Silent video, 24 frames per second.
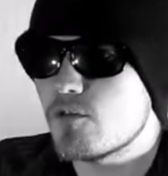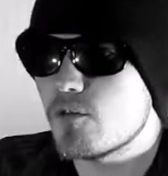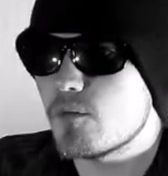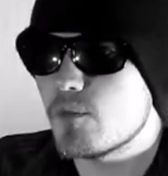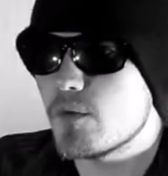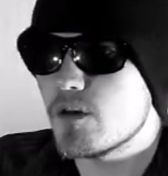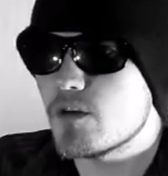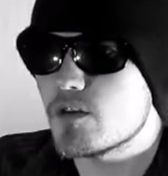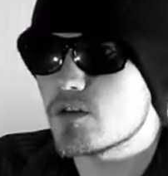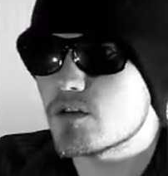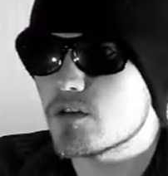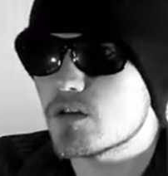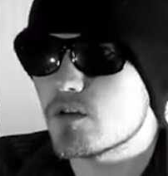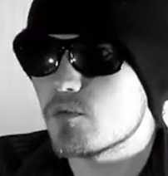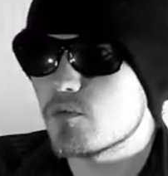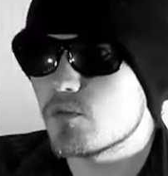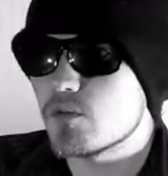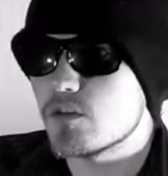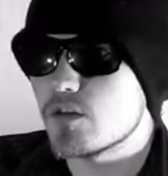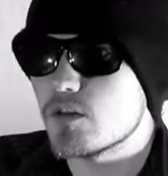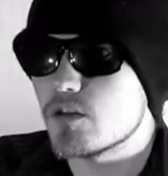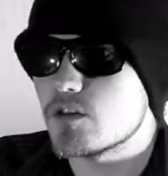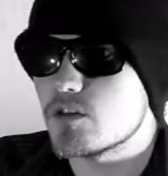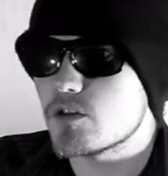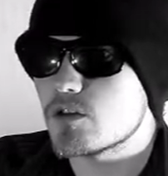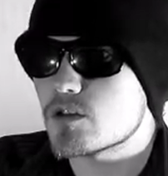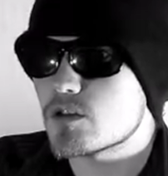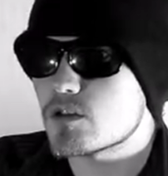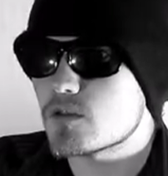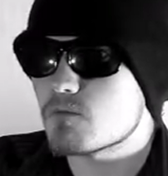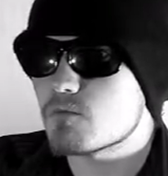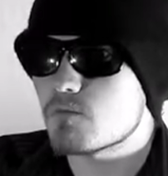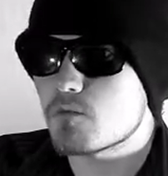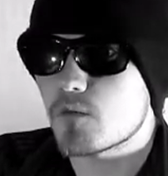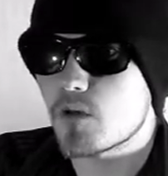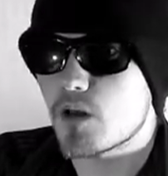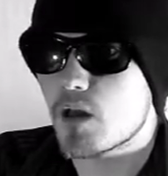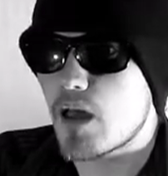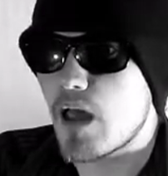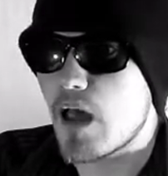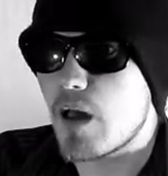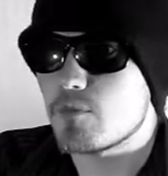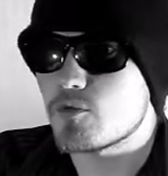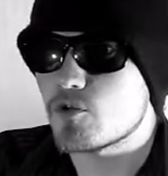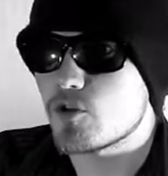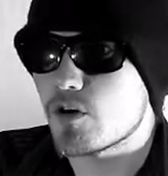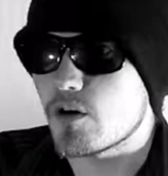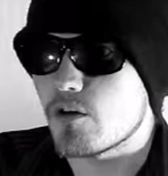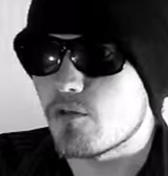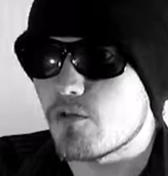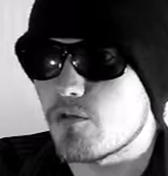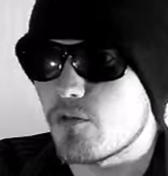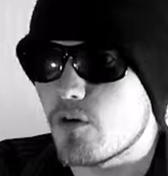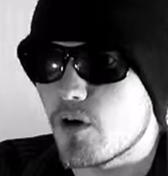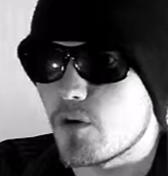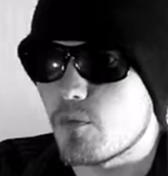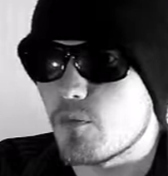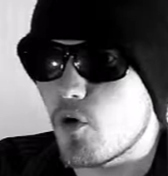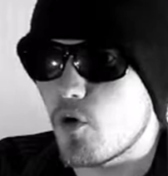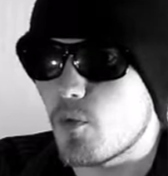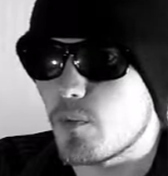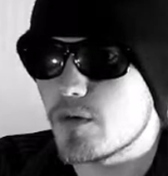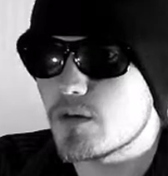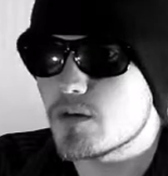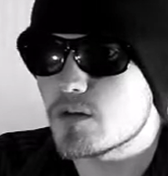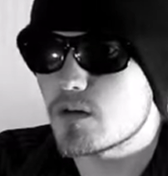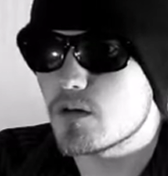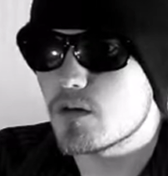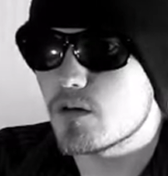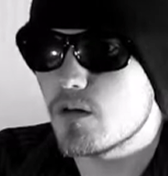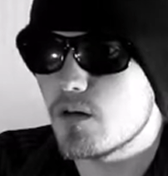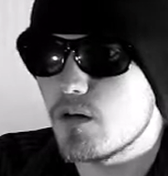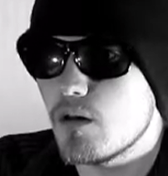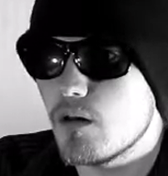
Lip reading: for me is simply just capturing a fun moment.